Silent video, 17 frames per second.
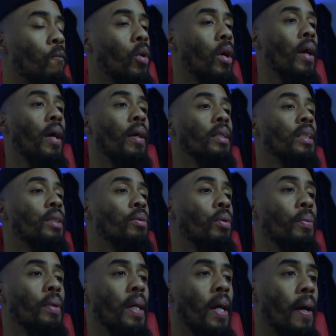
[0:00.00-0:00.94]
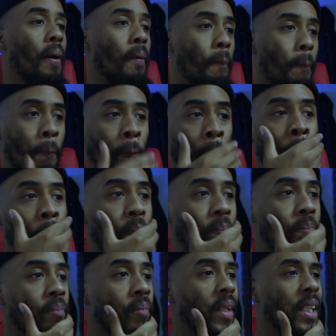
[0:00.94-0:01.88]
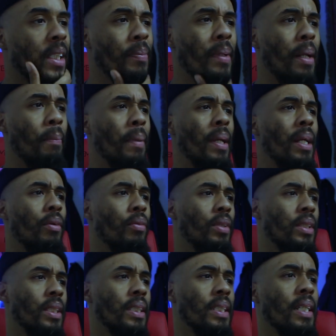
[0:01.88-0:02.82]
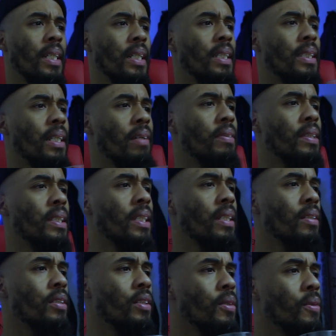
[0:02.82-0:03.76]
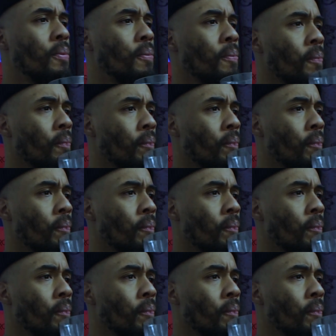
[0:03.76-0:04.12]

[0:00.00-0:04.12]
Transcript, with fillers: All right, let's see what we got. It's been a minute since I did a 17 too.